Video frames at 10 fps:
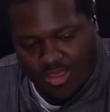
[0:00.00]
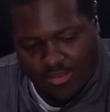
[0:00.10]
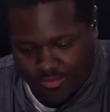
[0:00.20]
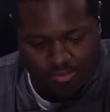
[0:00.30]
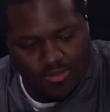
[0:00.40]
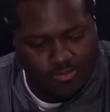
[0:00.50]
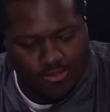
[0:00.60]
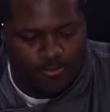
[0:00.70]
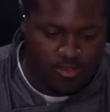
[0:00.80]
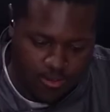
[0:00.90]
Going to
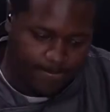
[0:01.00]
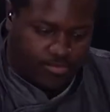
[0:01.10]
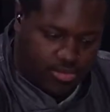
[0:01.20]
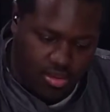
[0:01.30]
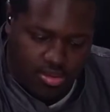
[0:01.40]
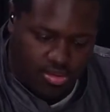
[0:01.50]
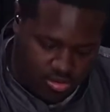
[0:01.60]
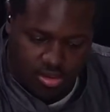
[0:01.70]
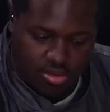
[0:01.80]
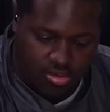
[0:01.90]
sauce the convection oven
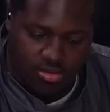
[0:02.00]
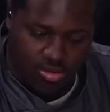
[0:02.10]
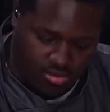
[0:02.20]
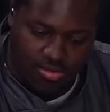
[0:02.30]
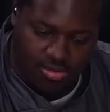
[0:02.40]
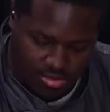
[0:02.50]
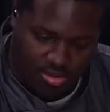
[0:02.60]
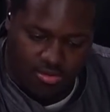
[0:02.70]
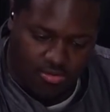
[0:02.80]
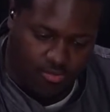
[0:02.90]
wings the same way.
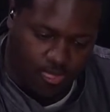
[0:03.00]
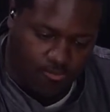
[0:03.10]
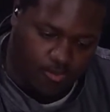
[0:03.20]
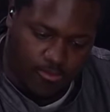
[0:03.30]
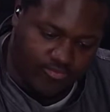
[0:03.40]
I can